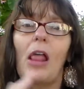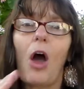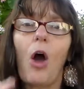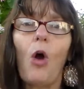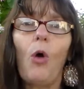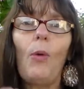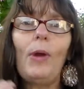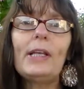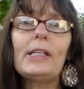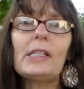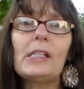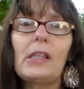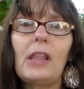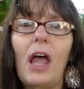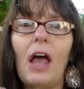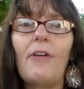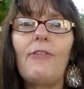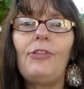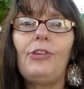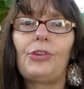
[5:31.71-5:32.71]
Always
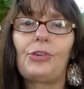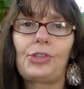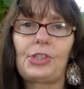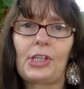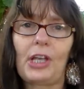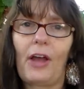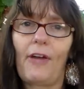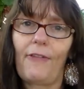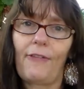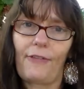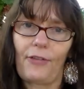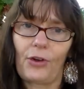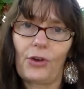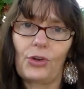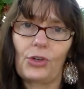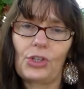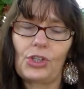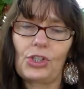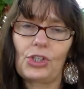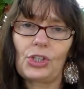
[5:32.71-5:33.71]
love yourself
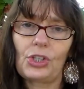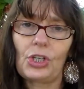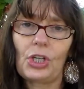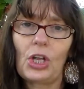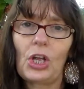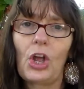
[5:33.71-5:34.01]
first.